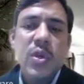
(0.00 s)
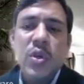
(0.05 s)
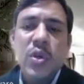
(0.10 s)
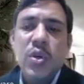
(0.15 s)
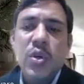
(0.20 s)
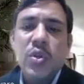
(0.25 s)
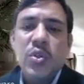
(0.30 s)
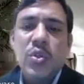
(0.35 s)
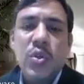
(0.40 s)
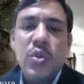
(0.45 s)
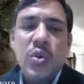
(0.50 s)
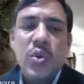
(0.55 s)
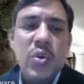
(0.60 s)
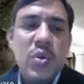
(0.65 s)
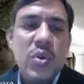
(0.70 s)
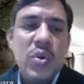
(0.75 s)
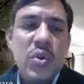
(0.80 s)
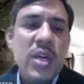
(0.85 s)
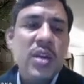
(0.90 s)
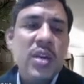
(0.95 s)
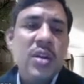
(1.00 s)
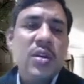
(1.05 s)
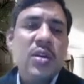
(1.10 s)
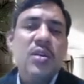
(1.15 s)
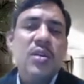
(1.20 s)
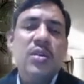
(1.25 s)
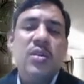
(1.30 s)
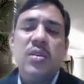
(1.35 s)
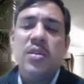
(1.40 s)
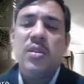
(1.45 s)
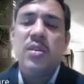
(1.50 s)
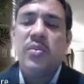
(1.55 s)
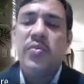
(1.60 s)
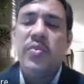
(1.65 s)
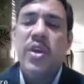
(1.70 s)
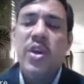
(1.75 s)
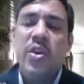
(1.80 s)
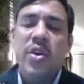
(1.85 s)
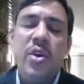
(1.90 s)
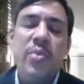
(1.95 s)
So here we
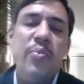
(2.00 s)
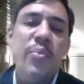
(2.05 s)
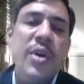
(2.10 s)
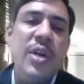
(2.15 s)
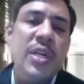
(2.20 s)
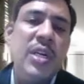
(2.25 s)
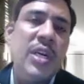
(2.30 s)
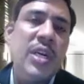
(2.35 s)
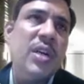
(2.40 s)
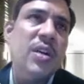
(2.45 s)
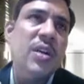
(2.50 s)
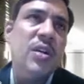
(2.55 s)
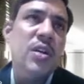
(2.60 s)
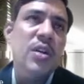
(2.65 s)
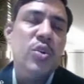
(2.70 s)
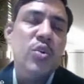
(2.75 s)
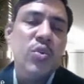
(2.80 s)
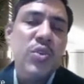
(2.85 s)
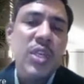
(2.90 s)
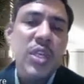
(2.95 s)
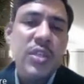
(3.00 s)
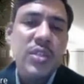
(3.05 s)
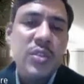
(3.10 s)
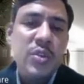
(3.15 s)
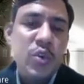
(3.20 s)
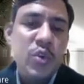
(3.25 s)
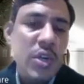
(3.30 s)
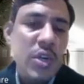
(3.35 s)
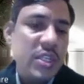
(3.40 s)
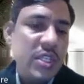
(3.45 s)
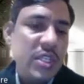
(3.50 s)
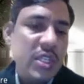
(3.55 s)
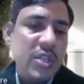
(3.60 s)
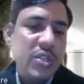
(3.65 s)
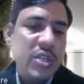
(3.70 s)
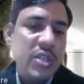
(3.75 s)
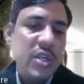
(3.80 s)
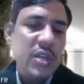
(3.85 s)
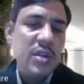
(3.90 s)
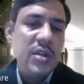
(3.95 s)
have completed today's
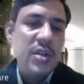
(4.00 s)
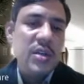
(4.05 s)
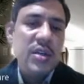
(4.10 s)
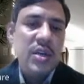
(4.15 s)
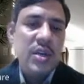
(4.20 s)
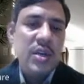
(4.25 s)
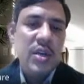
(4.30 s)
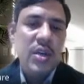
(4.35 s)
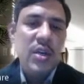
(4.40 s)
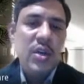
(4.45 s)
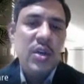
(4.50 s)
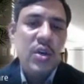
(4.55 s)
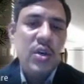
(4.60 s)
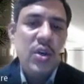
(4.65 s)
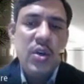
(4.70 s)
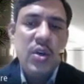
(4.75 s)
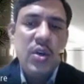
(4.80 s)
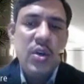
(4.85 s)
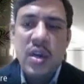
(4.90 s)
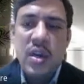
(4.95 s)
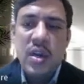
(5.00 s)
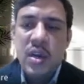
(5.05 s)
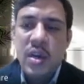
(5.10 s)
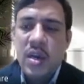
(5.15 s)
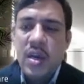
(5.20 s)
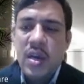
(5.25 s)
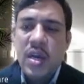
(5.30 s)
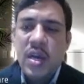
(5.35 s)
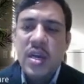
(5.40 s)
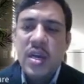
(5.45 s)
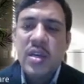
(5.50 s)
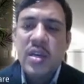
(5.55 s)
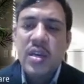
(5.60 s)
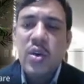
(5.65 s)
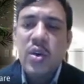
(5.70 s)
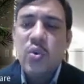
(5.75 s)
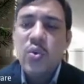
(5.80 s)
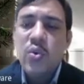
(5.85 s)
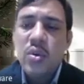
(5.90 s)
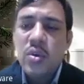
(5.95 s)
session, and
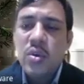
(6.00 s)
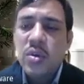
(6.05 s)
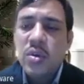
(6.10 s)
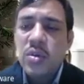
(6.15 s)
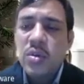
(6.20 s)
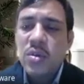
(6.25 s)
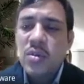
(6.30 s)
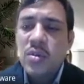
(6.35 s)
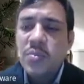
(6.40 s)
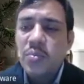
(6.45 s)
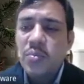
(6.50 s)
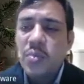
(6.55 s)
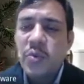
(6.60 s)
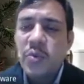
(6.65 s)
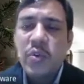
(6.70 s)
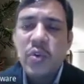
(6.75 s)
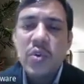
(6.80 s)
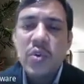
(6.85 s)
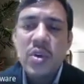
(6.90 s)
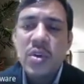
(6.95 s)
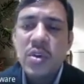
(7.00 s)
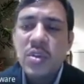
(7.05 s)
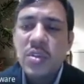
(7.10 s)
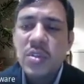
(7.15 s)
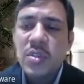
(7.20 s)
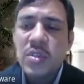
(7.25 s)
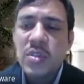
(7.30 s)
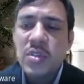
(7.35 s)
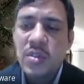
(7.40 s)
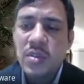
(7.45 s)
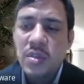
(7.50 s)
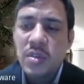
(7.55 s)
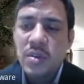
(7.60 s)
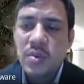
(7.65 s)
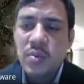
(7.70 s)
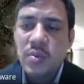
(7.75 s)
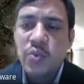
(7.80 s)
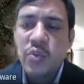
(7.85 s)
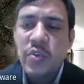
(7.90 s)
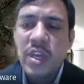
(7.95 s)
now before
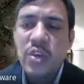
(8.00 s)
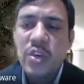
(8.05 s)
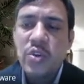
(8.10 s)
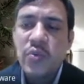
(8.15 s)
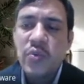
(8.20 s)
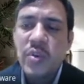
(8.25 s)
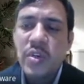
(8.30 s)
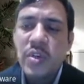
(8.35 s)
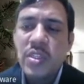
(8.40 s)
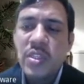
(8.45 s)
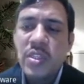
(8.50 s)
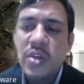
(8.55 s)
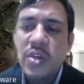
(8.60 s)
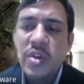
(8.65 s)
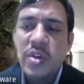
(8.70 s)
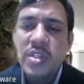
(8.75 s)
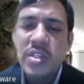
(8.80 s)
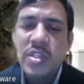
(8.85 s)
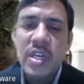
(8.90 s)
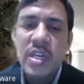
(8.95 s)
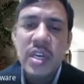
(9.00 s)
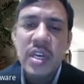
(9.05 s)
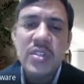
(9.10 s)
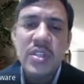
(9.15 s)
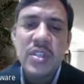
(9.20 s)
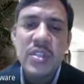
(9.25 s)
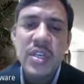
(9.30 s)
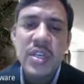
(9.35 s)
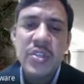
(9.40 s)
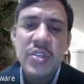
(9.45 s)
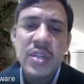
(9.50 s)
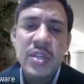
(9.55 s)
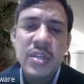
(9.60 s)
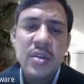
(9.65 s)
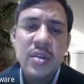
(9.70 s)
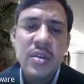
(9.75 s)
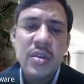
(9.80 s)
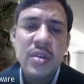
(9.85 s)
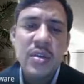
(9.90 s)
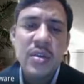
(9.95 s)
moving towards the question answer session,
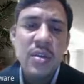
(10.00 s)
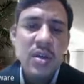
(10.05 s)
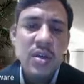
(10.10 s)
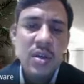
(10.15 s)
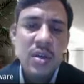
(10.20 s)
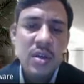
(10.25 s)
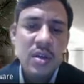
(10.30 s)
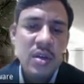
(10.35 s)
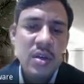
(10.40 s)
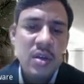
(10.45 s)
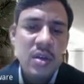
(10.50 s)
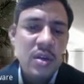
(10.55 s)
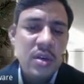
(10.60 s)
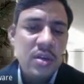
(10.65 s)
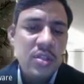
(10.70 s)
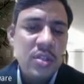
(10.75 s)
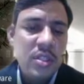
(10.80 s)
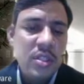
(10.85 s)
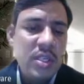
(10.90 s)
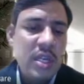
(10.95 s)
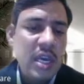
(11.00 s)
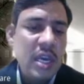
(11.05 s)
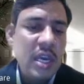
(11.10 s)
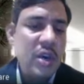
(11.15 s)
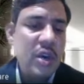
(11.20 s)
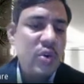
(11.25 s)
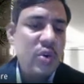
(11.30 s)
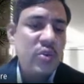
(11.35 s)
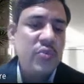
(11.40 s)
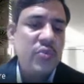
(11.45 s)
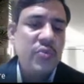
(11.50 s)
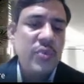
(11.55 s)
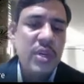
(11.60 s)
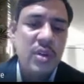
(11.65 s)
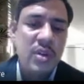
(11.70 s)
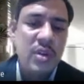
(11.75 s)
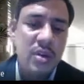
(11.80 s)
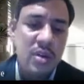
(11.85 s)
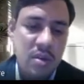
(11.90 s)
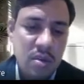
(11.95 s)
just I have
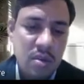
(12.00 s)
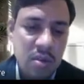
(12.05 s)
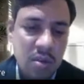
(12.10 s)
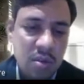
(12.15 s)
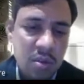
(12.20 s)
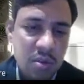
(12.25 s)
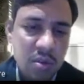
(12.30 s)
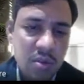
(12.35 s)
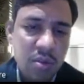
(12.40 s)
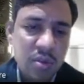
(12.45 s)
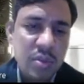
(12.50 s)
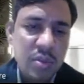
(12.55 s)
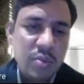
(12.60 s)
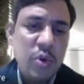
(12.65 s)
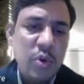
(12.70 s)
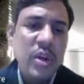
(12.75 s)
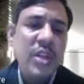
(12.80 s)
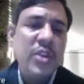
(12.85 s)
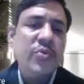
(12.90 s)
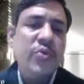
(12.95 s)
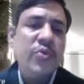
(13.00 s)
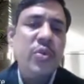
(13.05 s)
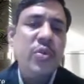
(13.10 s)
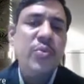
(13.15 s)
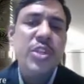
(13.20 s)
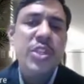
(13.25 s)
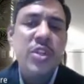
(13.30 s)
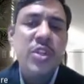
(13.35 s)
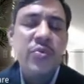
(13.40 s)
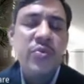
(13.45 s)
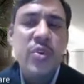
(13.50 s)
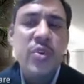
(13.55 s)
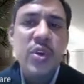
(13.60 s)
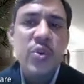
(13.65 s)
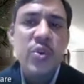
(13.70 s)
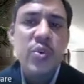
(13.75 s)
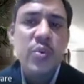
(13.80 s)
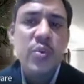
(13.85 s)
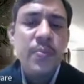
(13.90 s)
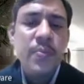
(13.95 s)
one small information for you.